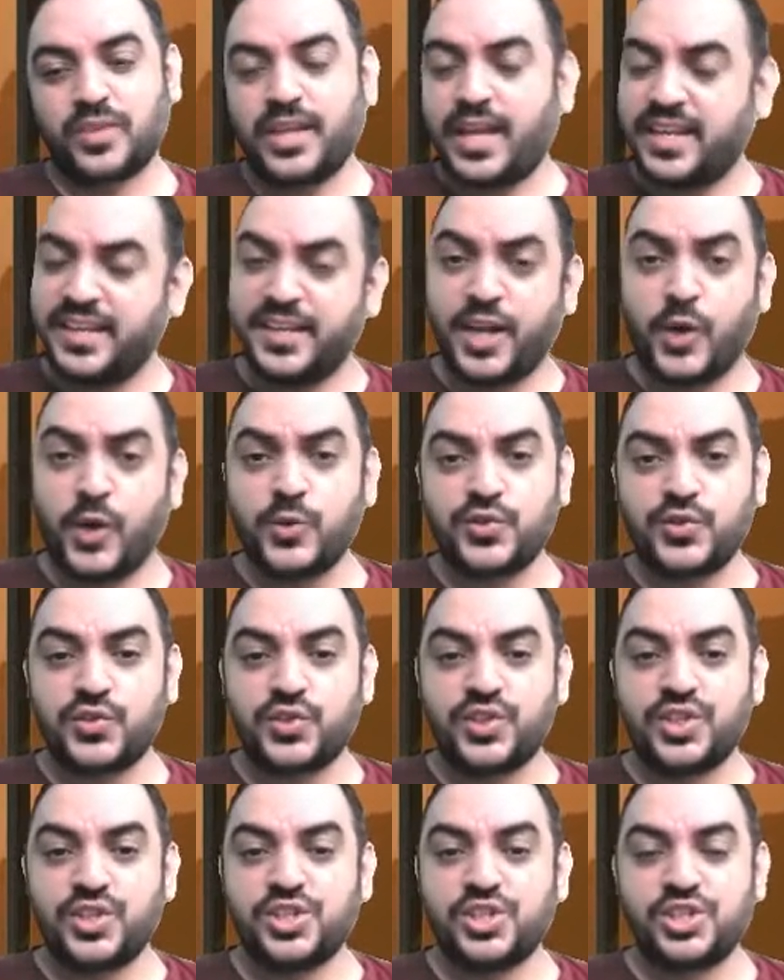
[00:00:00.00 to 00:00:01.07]
Any
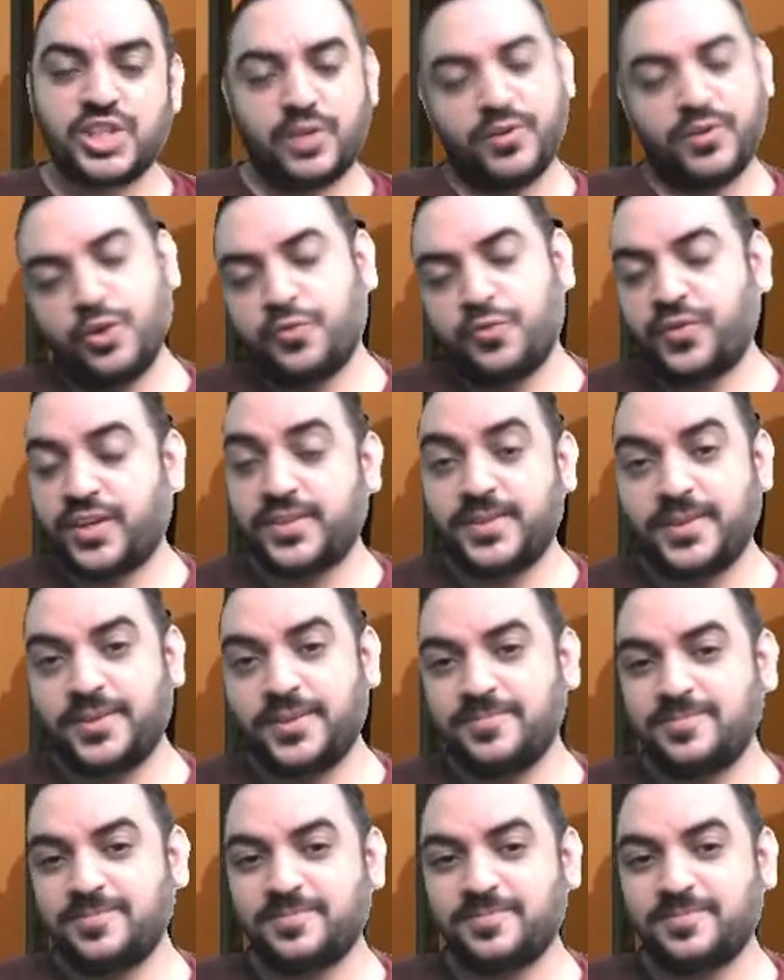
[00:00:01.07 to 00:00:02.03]
doubts? Shall we go further?